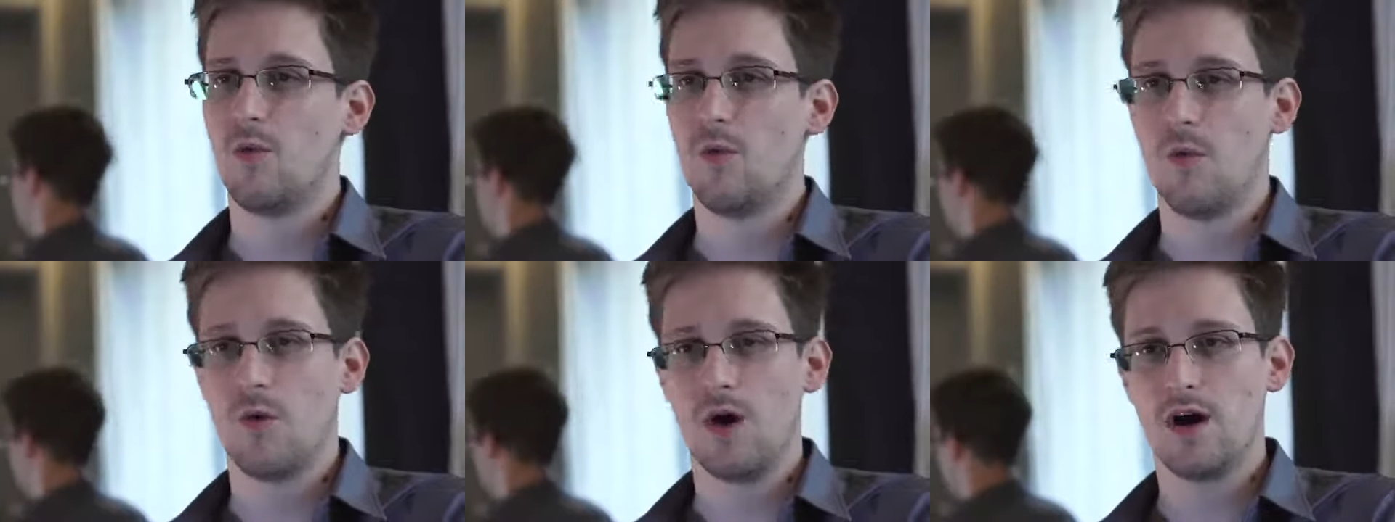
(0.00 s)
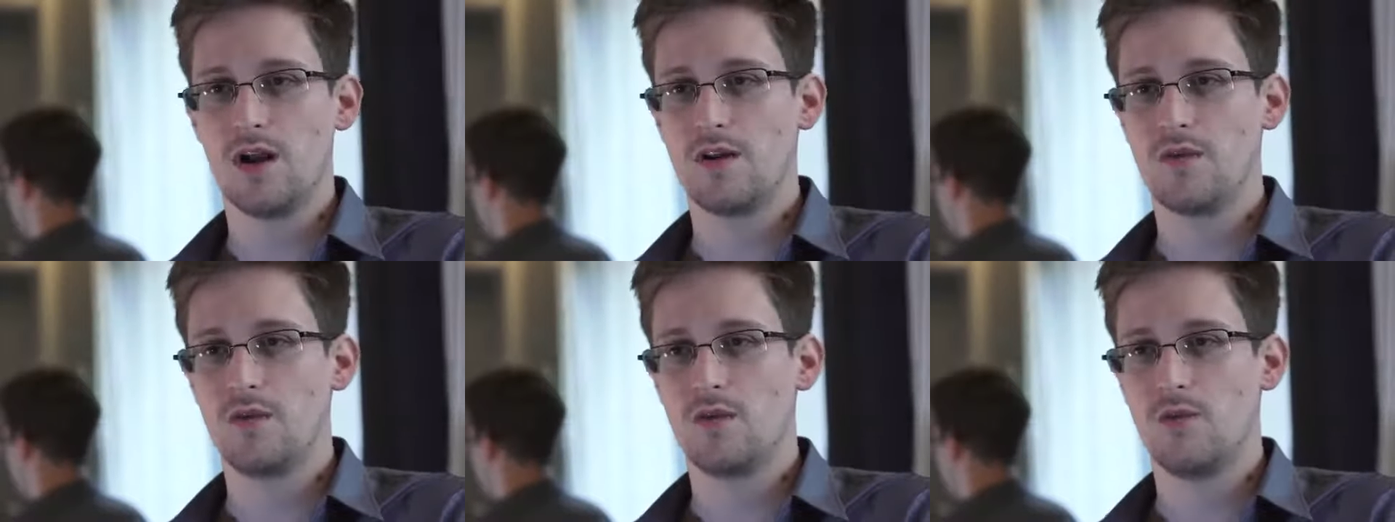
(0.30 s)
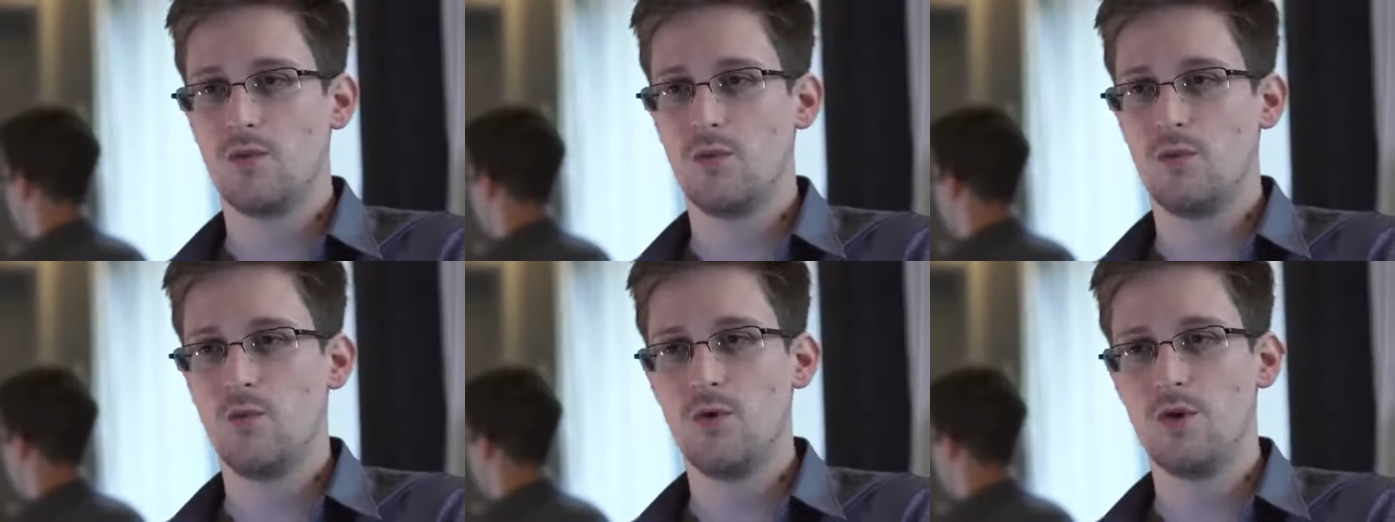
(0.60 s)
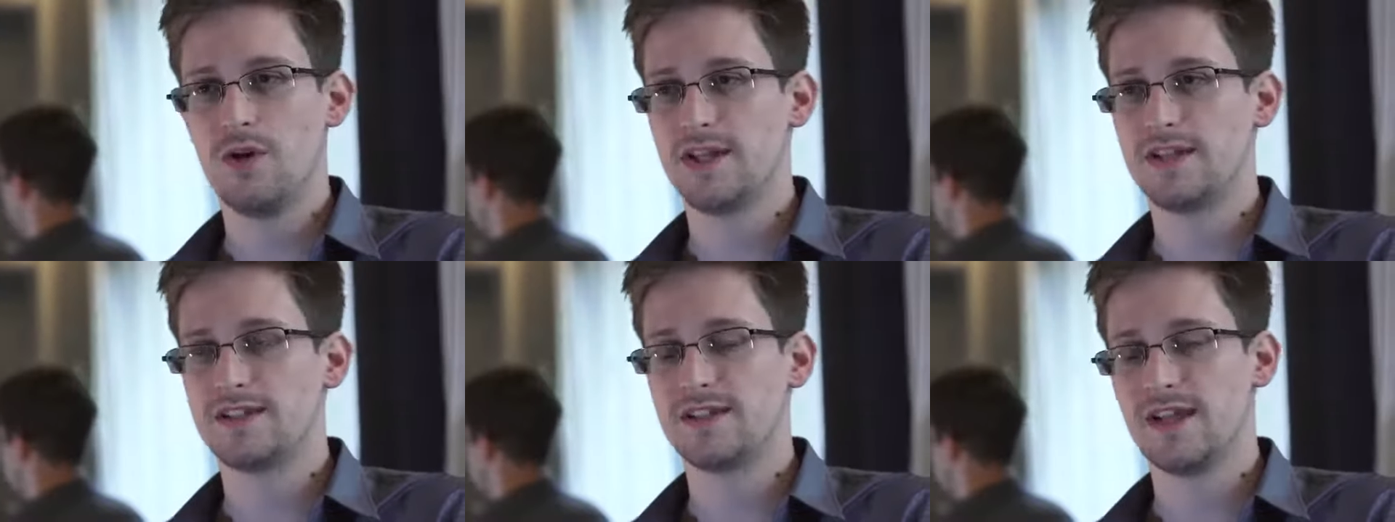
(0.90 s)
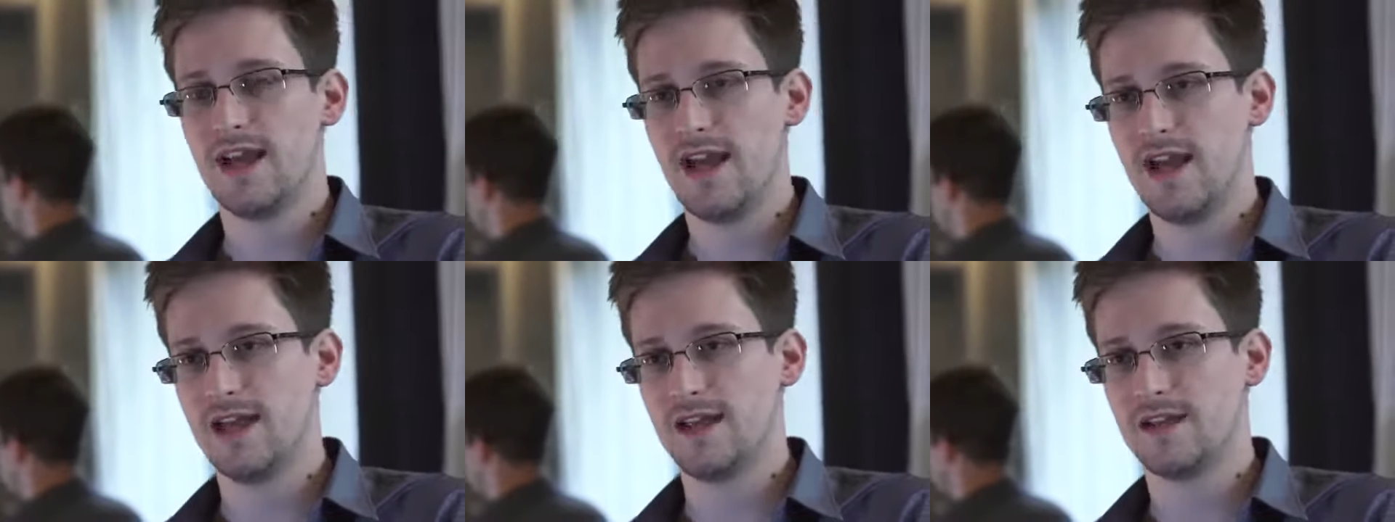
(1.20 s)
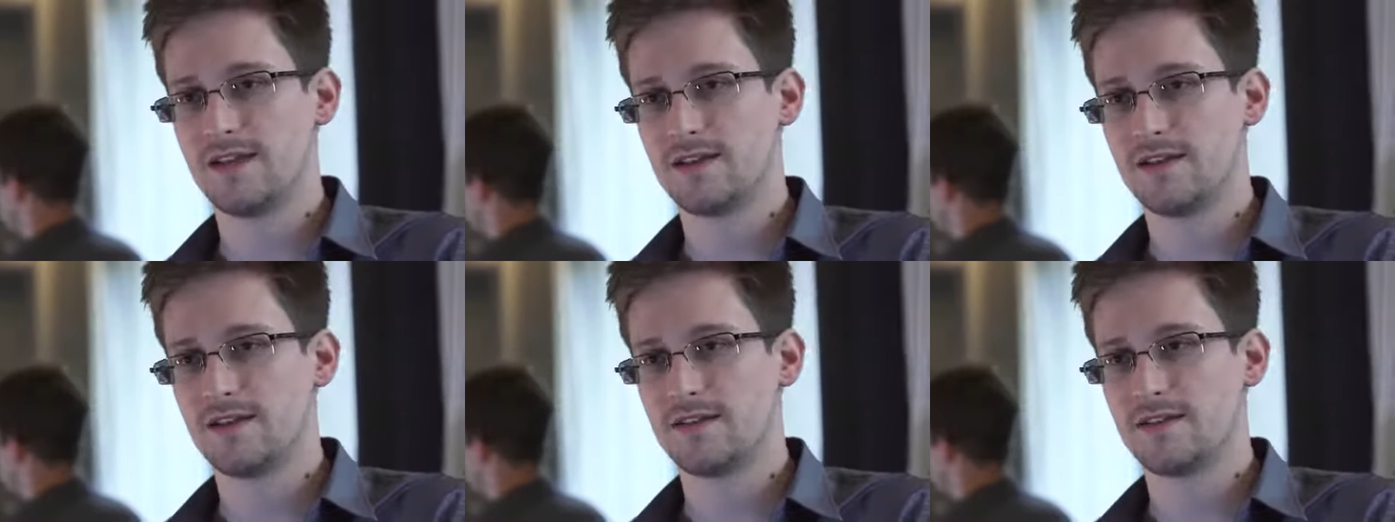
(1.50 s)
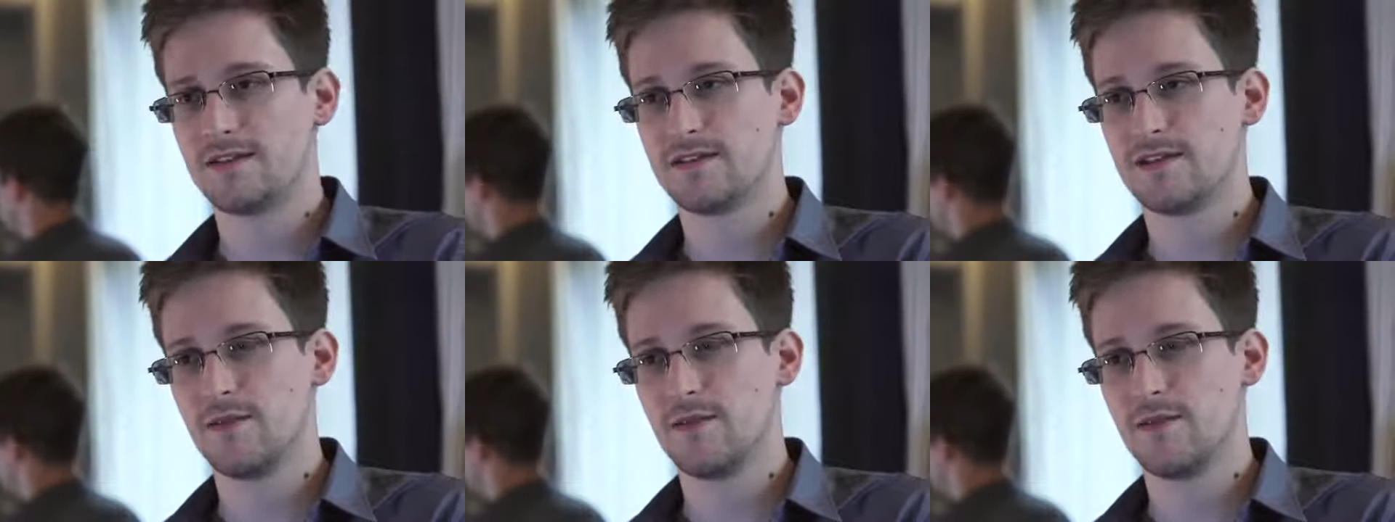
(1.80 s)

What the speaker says: what would it take